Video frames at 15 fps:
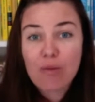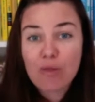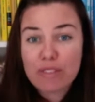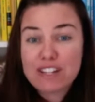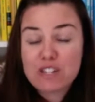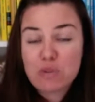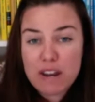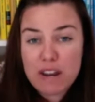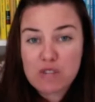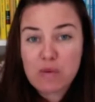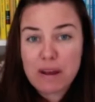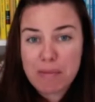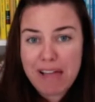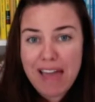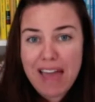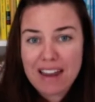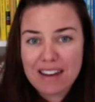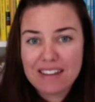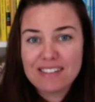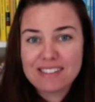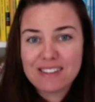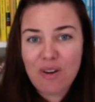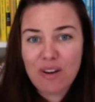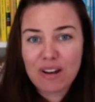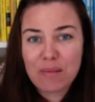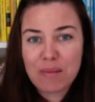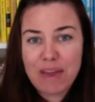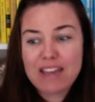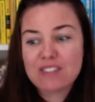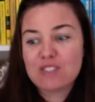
what their 2020 plan is going to be.